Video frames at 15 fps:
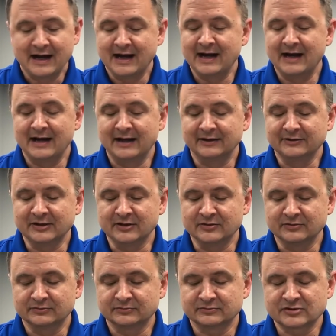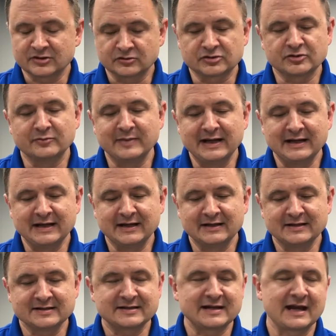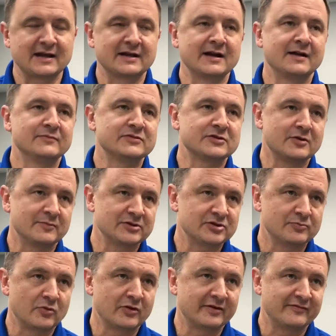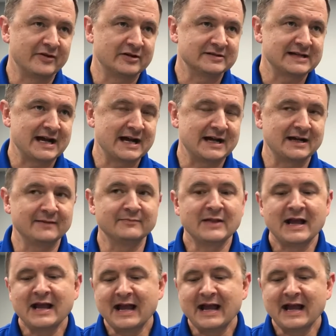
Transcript: Uh, you know, social media has taken up so much more of their time,